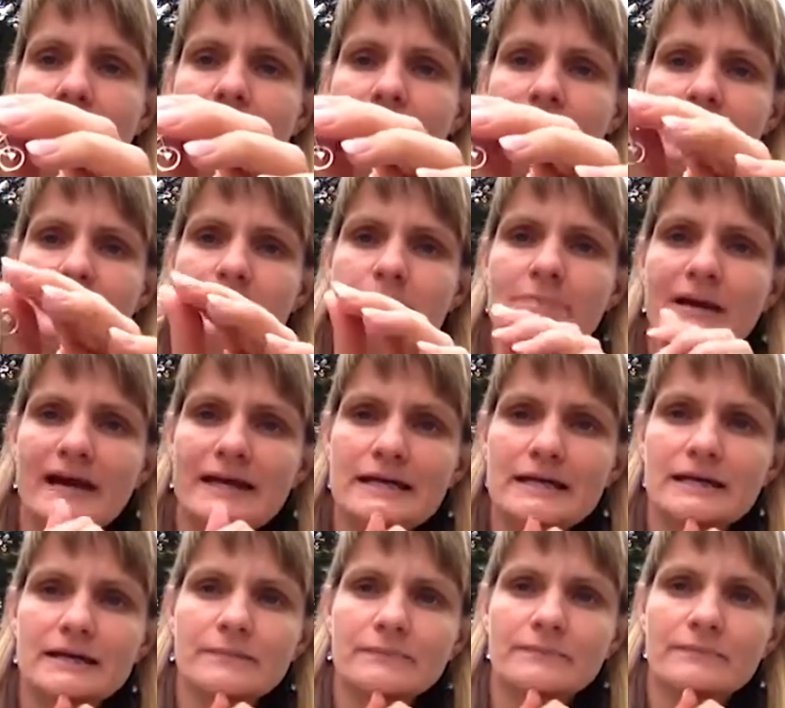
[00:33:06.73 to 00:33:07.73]
And it's a
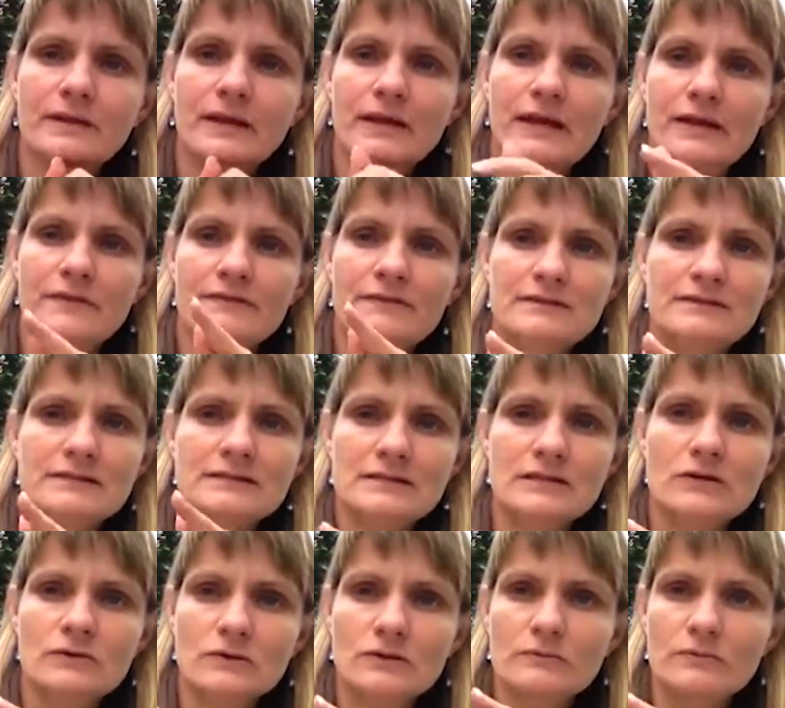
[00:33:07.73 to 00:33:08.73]
bike. This is the
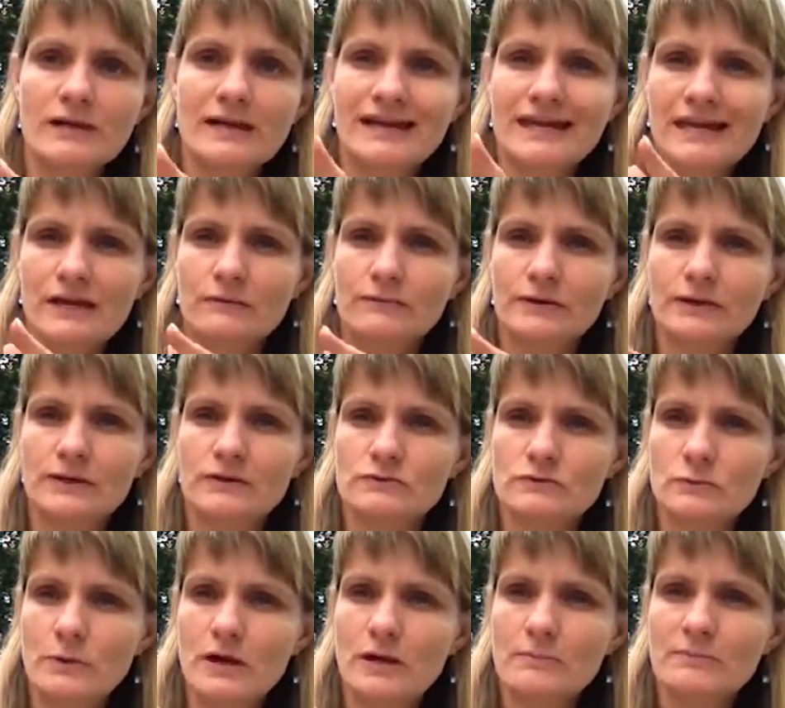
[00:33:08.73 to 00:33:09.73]
only one I can't really use
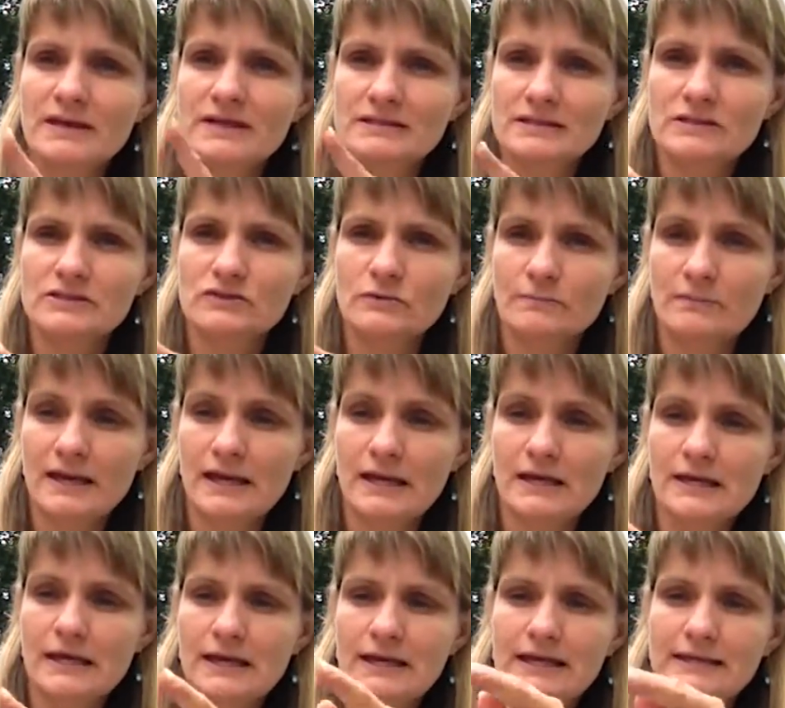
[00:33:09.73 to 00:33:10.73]
well because it's so big
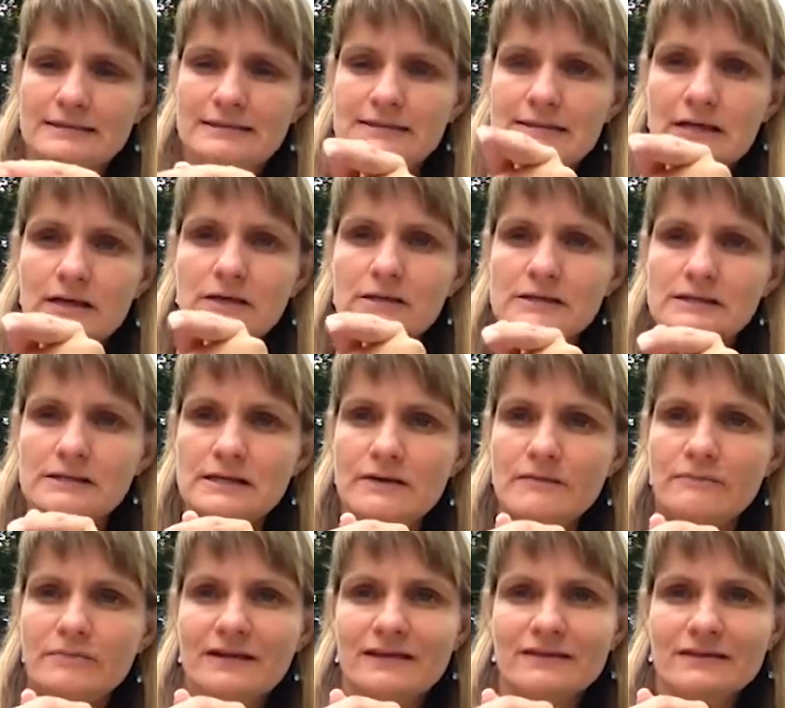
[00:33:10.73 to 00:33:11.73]
and it gets stuck on stuff,
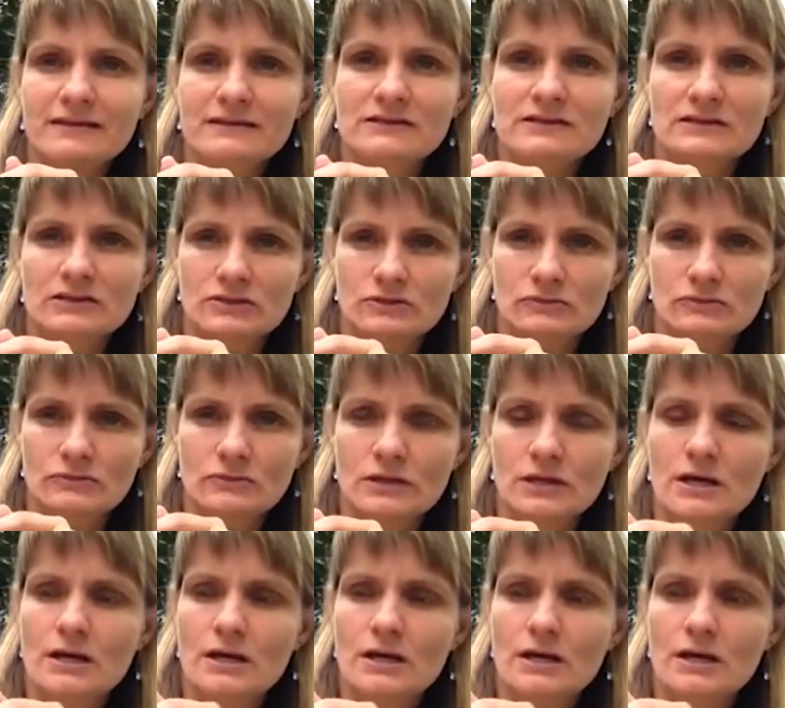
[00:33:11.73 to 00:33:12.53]
but I think it's cute.